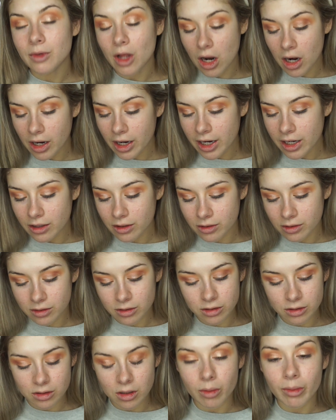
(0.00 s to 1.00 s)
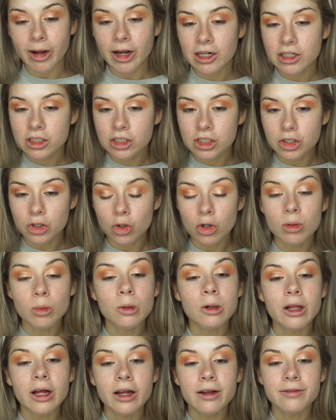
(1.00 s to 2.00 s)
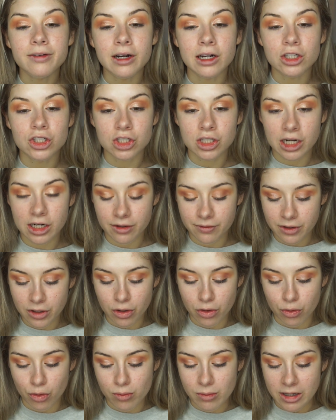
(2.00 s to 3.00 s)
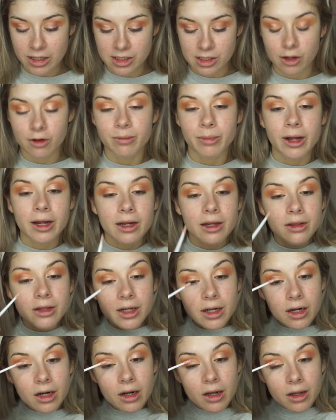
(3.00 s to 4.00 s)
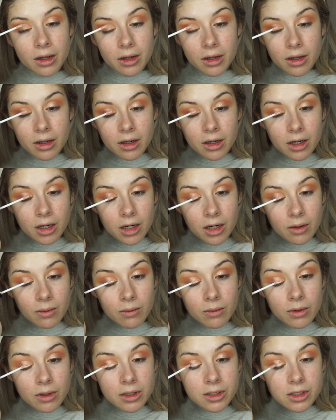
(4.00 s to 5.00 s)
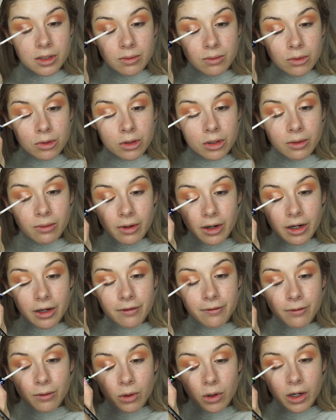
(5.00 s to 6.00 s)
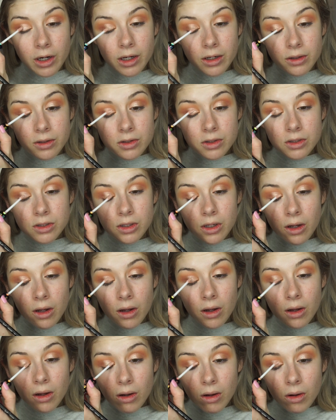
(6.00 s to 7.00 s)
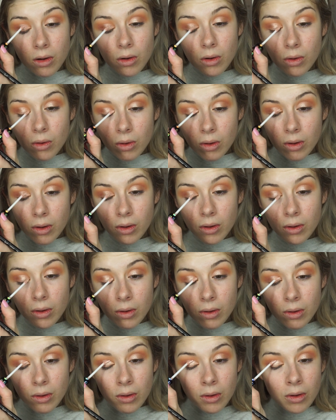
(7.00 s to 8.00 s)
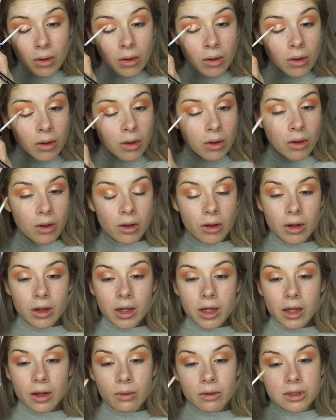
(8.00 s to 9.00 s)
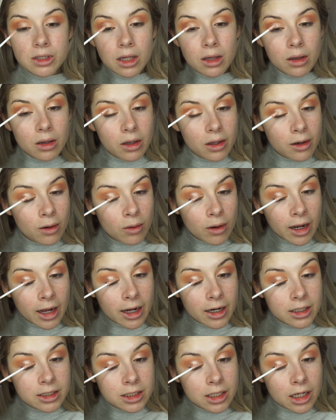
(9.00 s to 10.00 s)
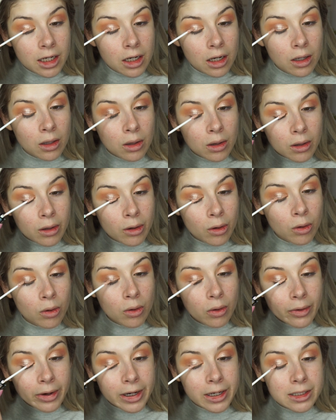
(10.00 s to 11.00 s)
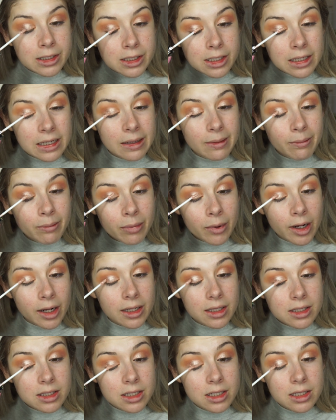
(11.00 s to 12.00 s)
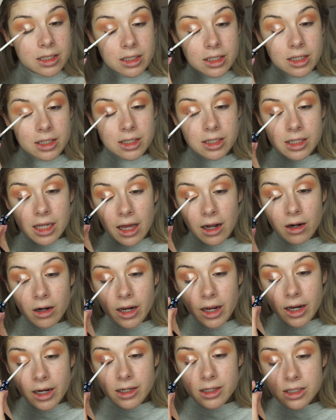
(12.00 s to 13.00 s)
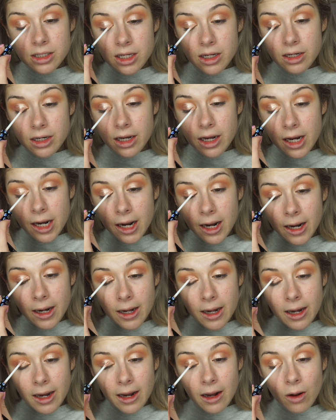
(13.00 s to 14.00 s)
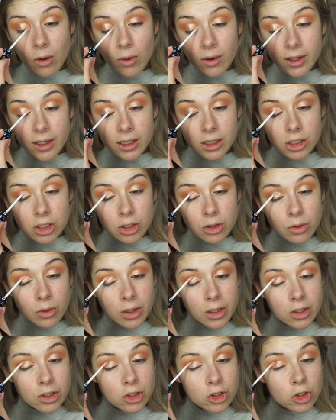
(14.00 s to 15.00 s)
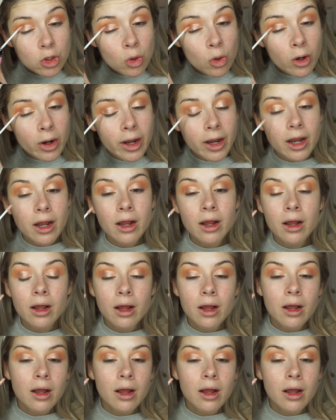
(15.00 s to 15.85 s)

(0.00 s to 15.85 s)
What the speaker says: all right, go back to your normal life. And I just kind of like threw myself back in there and I wasn't really ready for it. So it was a little hectic, a little crazy, but since it's Saturday and Sunday, I now get to enjoy